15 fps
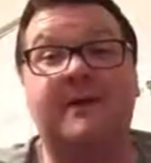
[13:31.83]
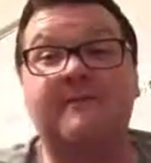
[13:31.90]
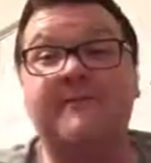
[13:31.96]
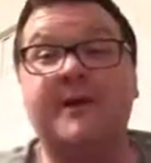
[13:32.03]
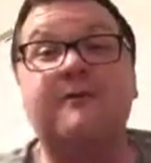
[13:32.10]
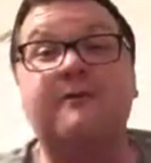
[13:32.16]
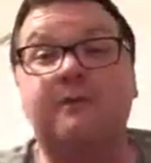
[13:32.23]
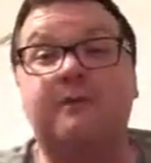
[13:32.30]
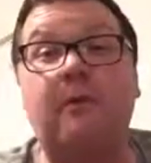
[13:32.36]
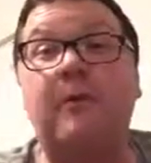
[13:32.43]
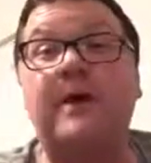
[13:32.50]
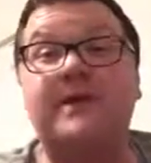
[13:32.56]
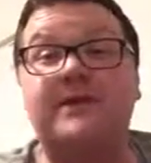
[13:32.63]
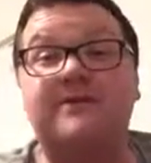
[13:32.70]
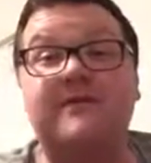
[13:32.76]
My finger will
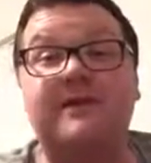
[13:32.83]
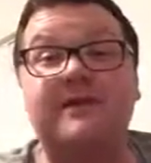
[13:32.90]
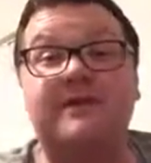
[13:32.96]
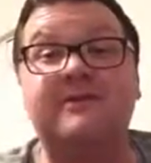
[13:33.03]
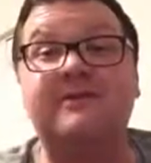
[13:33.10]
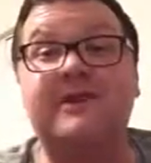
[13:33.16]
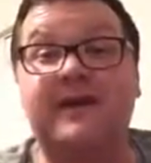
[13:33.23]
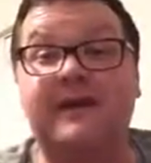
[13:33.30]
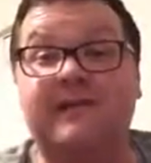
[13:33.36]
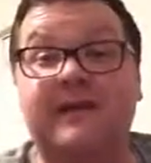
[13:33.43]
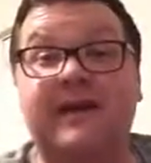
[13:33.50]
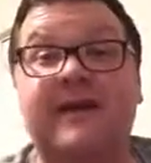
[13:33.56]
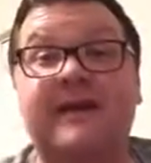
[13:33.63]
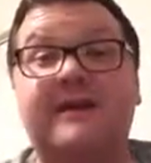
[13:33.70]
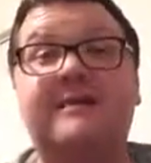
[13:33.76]
point to it, and you just
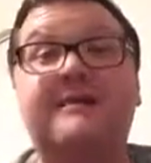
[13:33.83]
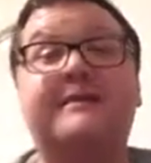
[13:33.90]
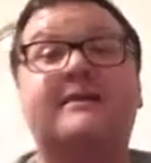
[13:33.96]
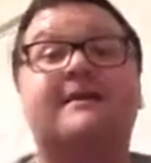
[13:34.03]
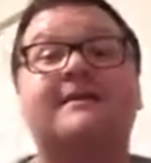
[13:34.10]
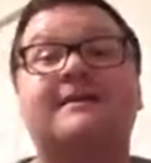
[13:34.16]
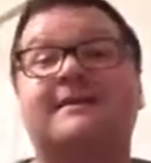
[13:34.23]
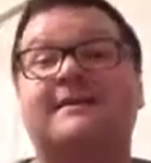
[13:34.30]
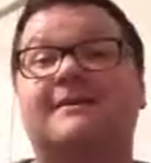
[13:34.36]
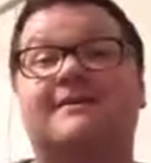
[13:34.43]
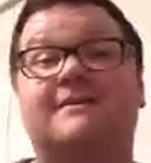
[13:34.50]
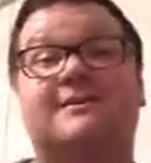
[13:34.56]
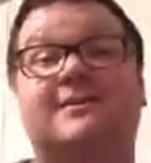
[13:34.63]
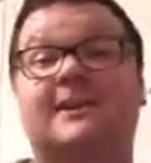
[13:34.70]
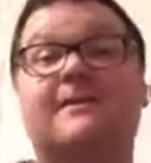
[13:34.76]
click it,
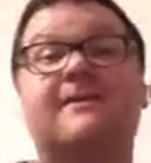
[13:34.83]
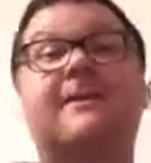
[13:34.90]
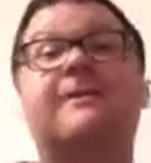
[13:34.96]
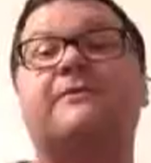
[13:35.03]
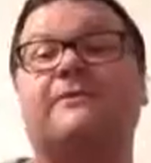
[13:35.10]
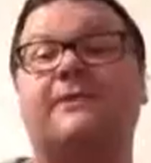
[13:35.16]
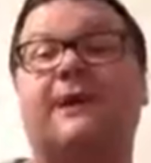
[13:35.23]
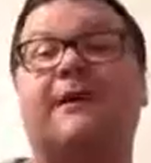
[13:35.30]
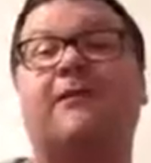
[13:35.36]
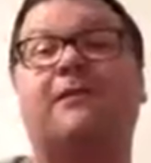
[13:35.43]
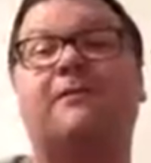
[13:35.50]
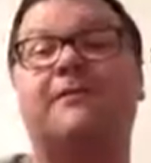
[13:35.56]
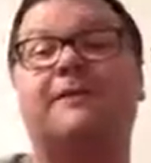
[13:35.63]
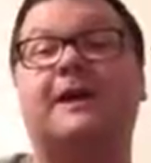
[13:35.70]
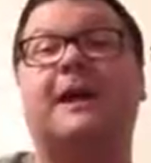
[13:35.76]
just so that you're there
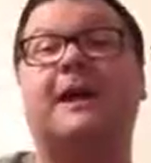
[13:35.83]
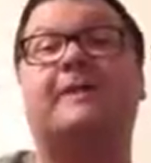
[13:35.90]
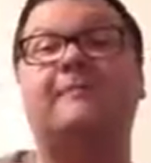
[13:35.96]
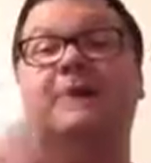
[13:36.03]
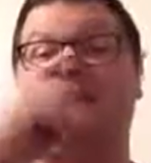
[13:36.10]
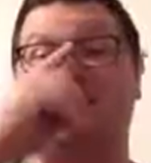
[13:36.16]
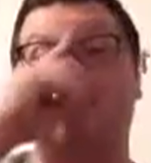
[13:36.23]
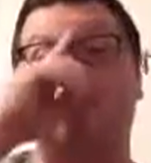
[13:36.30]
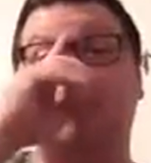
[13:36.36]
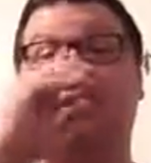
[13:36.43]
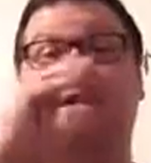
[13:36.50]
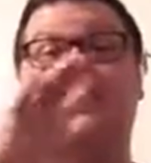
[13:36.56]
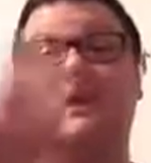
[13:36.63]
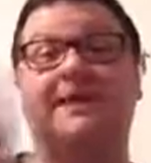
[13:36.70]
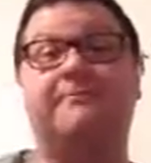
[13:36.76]
all the time and you
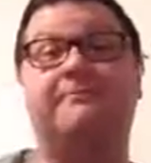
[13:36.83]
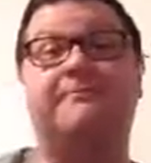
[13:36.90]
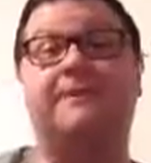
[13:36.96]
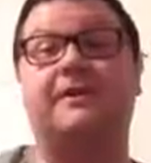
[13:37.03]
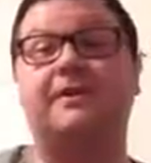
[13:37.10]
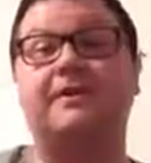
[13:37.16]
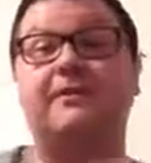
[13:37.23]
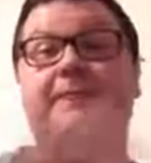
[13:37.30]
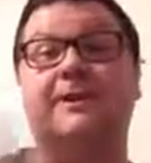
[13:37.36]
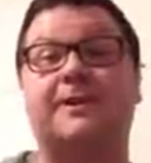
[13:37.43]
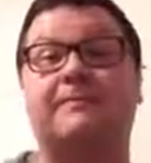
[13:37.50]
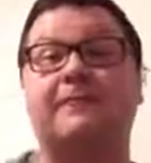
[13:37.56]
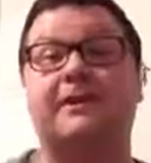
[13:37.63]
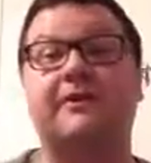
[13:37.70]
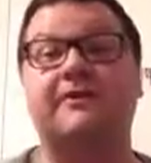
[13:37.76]
can get the newest
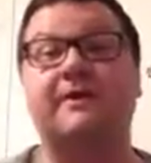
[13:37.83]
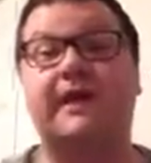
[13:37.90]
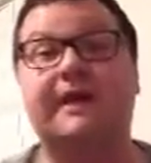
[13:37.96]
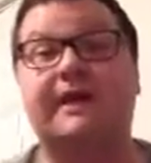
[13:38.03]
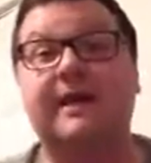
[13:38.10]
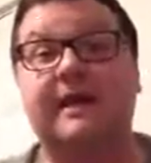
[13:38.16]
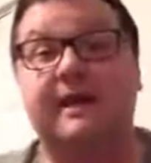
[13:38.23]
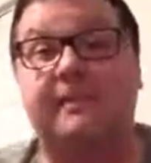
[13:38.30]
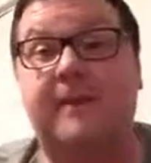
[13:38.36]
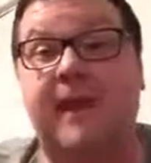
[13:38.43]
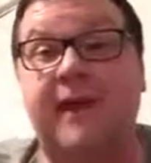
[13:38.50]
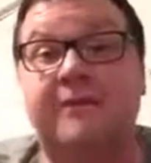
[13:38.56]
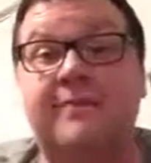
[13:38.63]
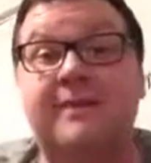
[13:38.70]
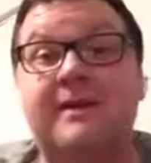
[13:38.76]
episodes as they come
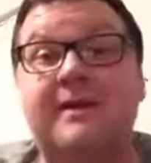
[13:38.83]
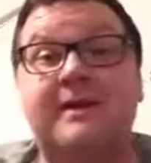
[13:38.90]
out.